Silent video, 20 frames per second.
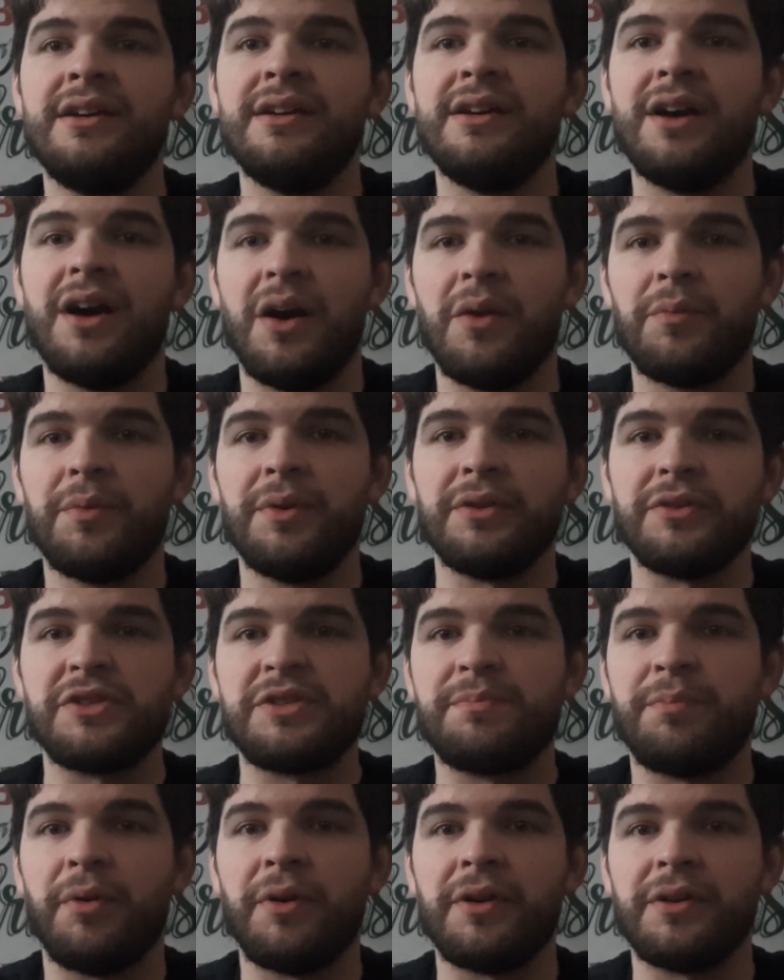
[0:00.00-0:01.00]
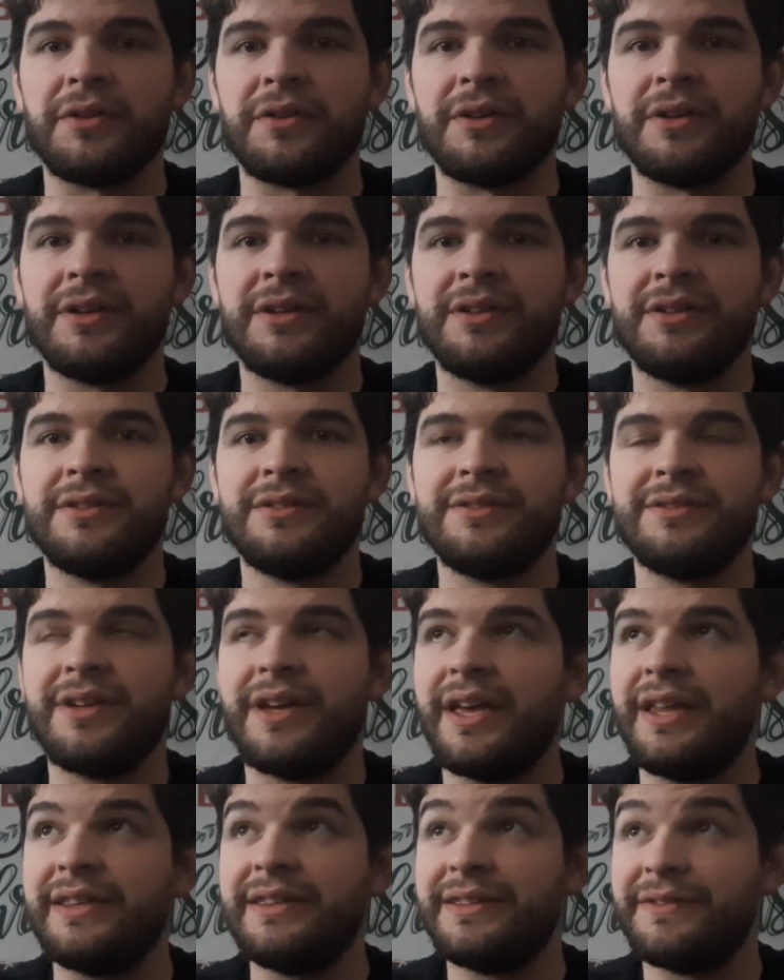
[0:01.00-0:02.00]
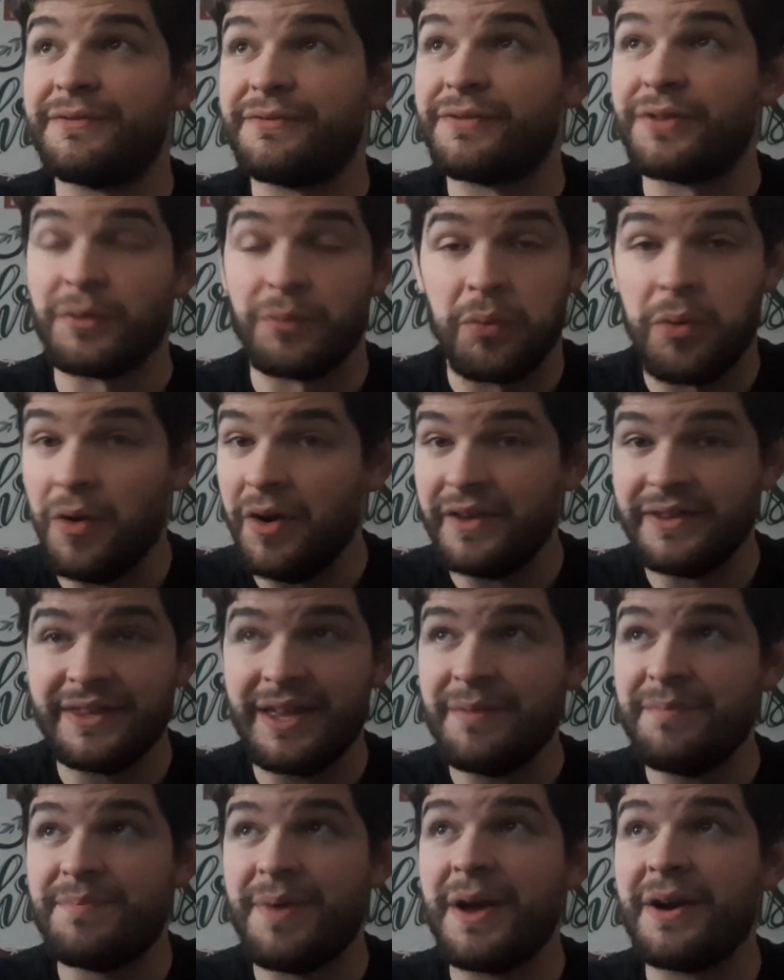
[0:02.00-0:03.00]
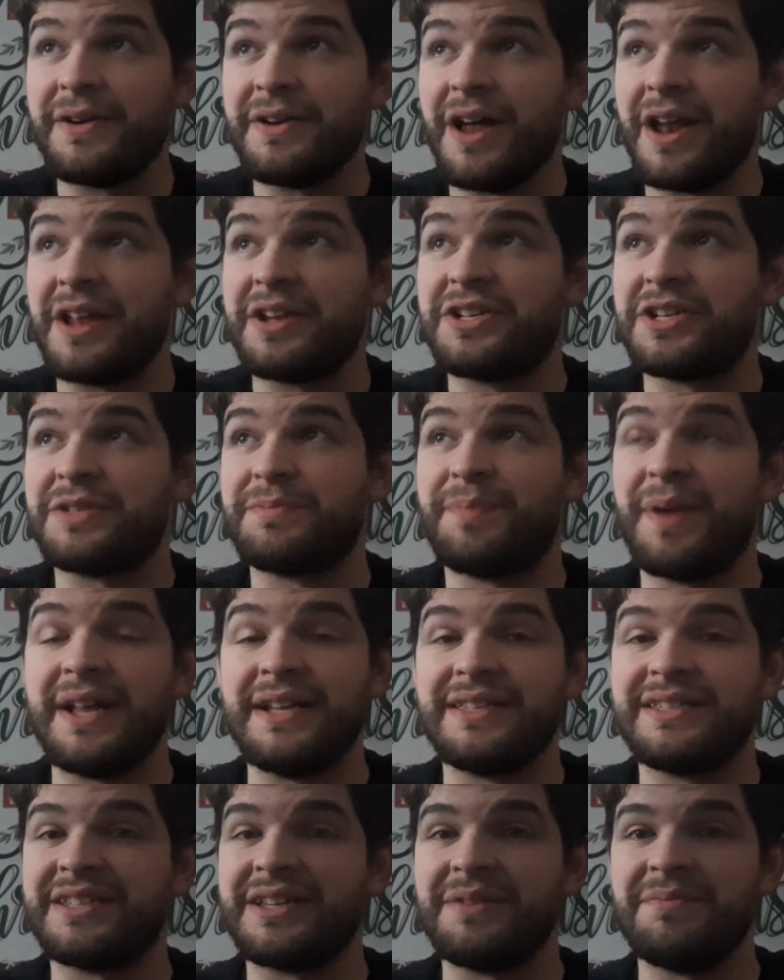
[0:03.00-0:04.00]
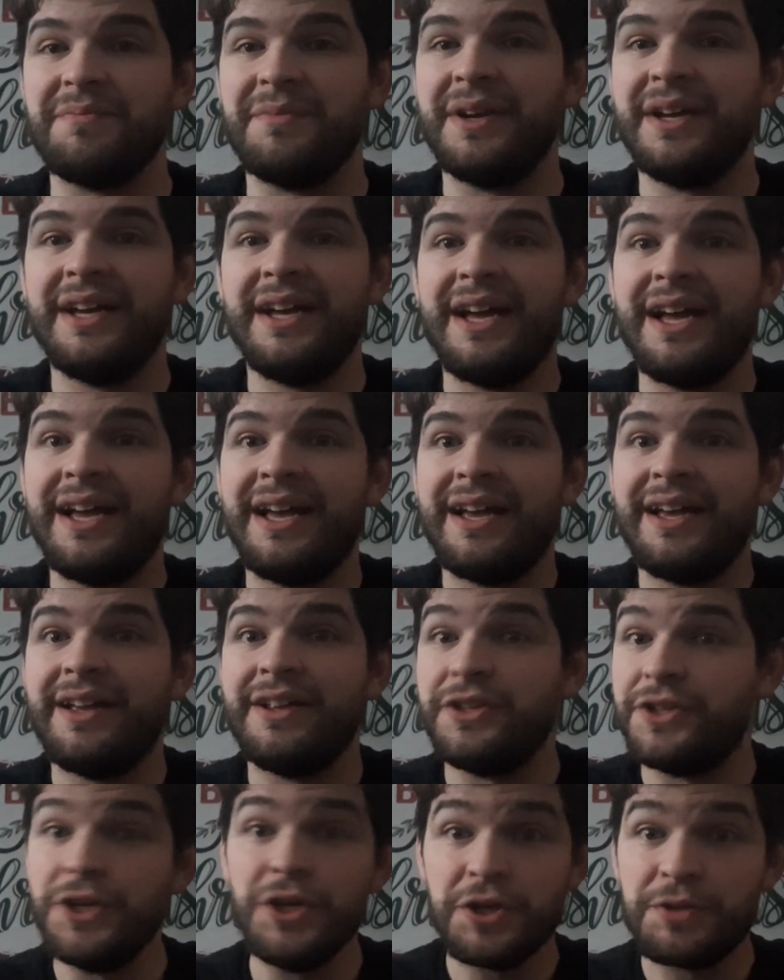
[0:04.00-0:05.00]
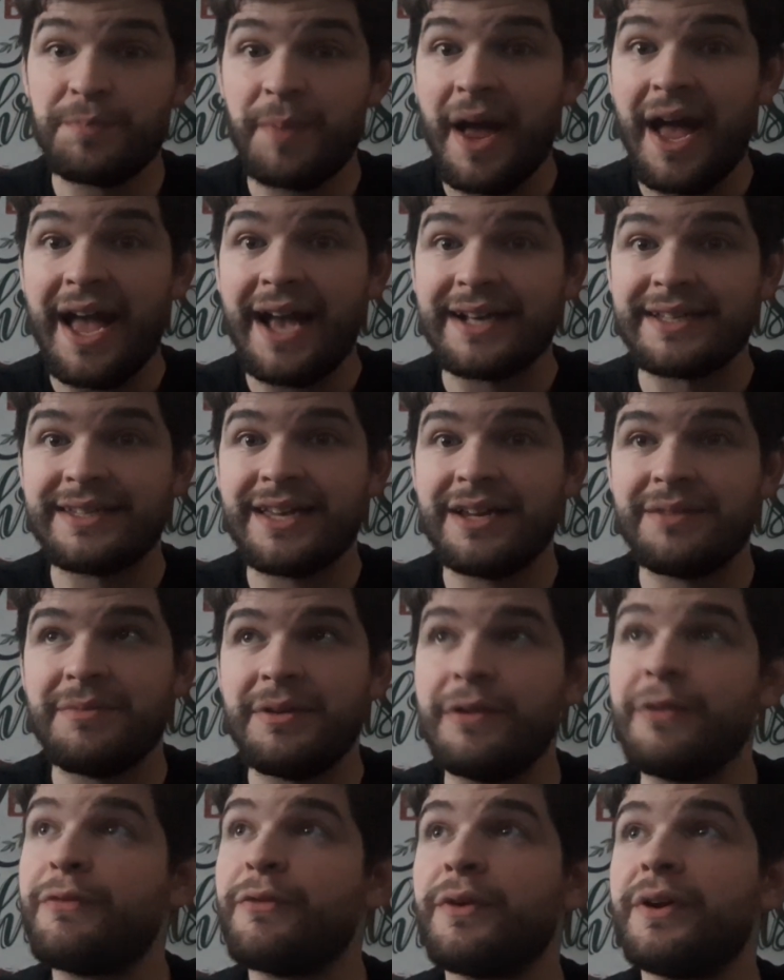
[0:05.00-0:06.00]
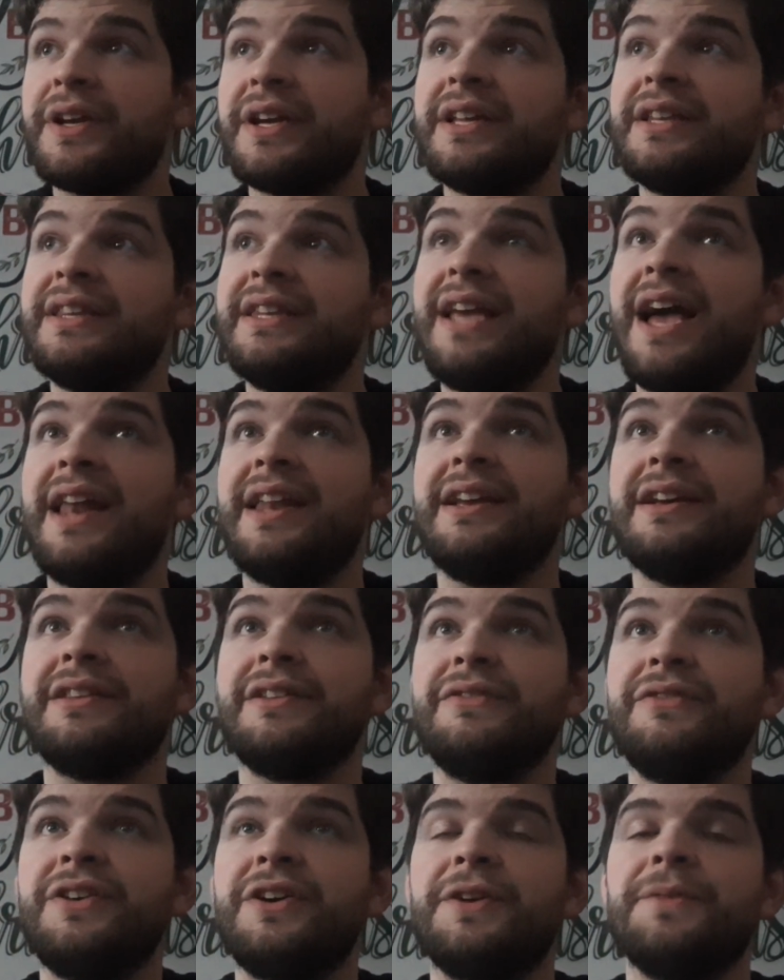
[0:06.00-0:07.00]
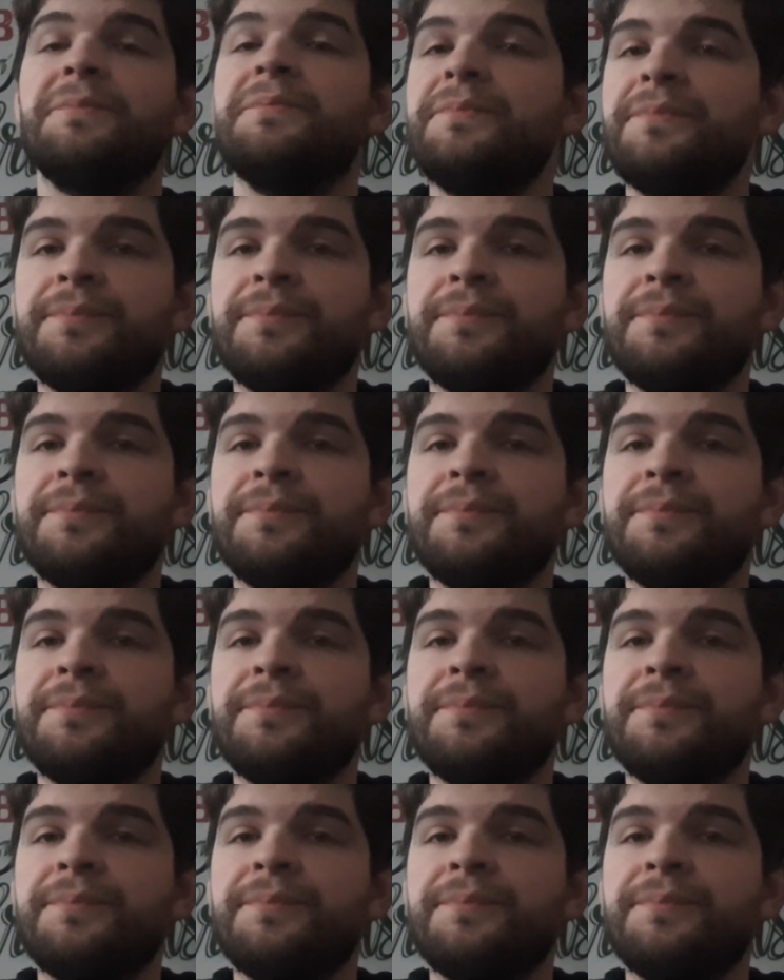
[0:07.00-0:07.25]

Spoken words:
a real spoiler. And for one, that better not have just been some douchebag sending me freaking the ending of the film.